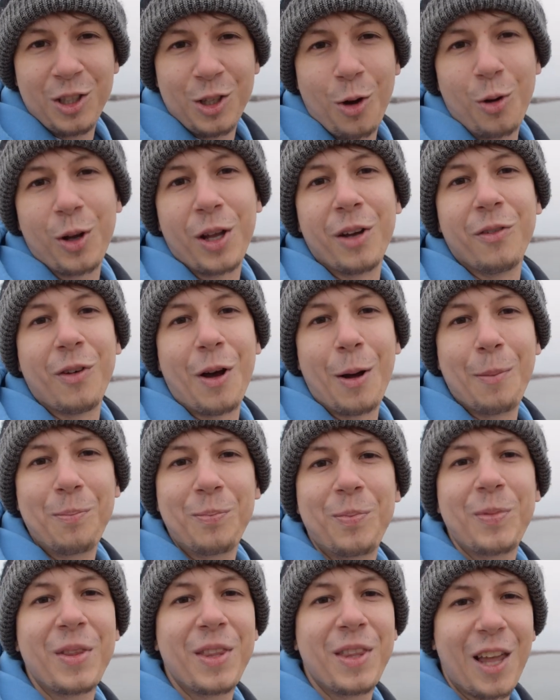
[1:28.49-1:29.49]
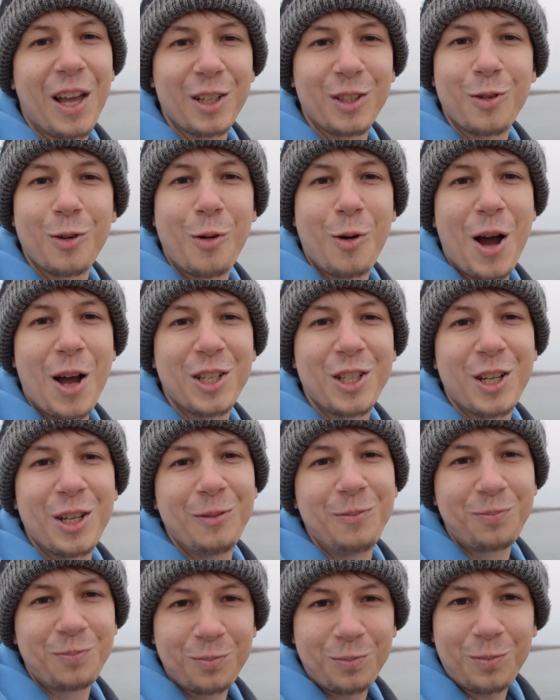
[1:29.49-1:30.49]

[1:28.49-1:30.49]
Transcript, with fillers: Don't give up. Thanks for watching.